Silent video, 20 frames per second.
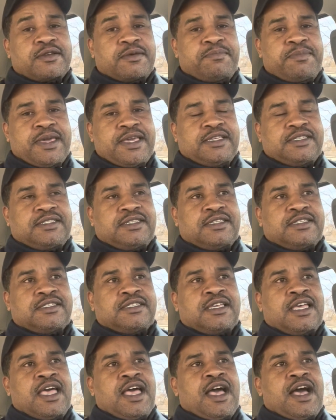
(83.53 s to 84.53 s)

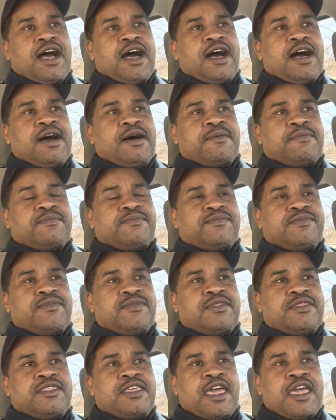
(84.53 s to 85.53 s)
basis.
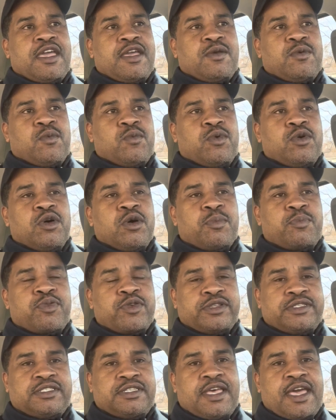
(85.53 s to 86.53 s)
They will
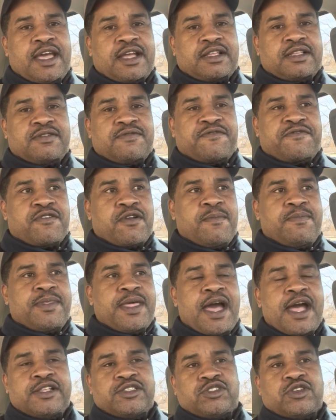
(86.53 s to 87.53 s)
protect from
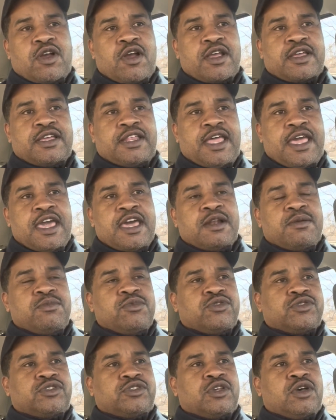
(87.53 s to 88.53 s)
non-target
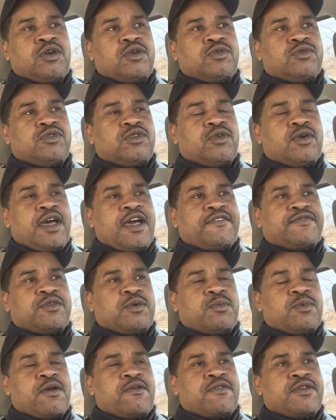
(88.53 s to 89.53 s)
animals, so you don't have to
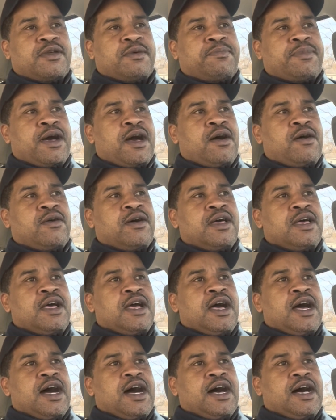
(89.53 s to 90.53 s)
worry about
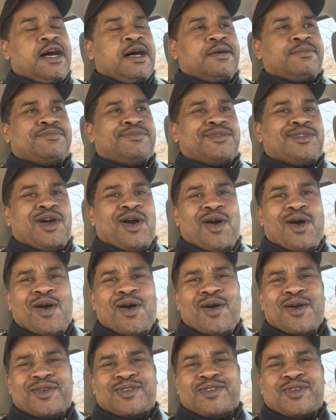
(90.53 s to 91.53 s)

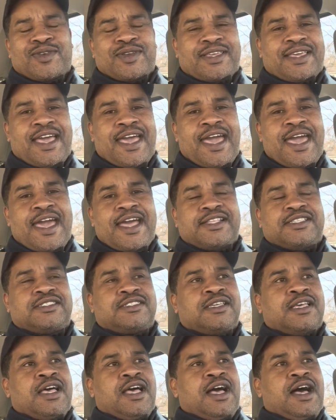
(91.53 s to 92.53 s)
dogs or
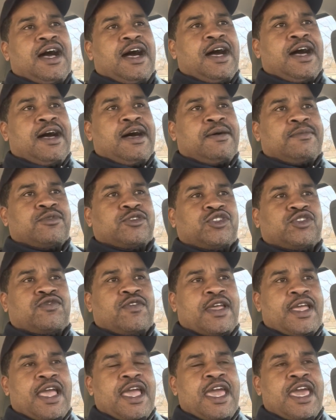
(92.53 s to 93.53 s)
cats or
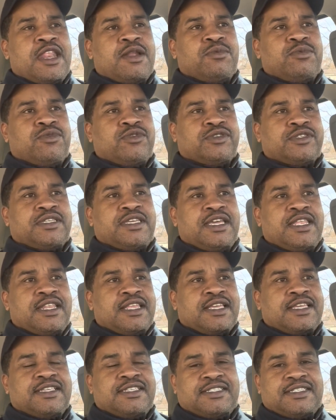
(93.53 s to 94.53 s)
stray animals
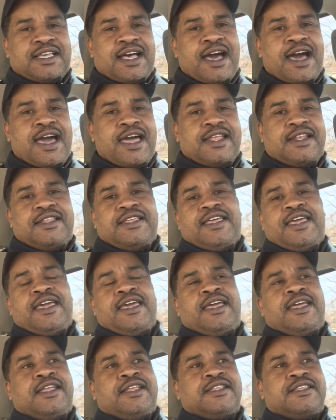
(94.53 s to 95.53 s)
getting inside
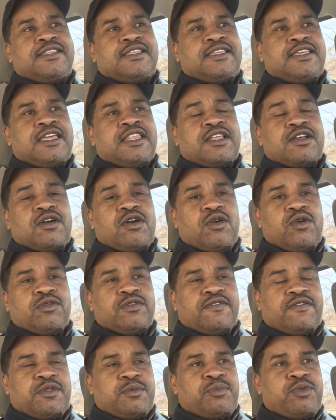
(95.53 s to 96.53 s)
and getting a hold
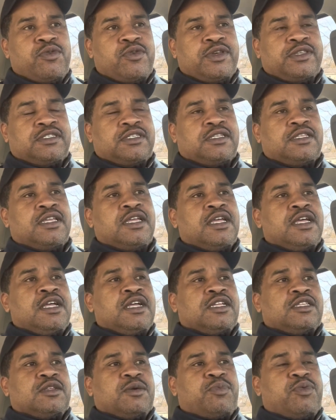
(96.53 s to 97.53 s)
of the poison.
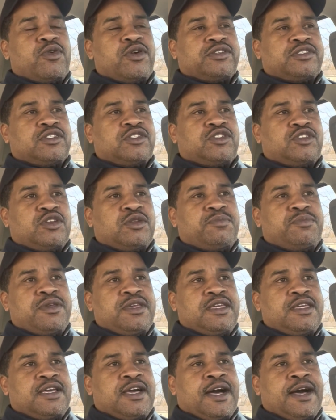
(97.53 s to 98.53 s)
The poison should be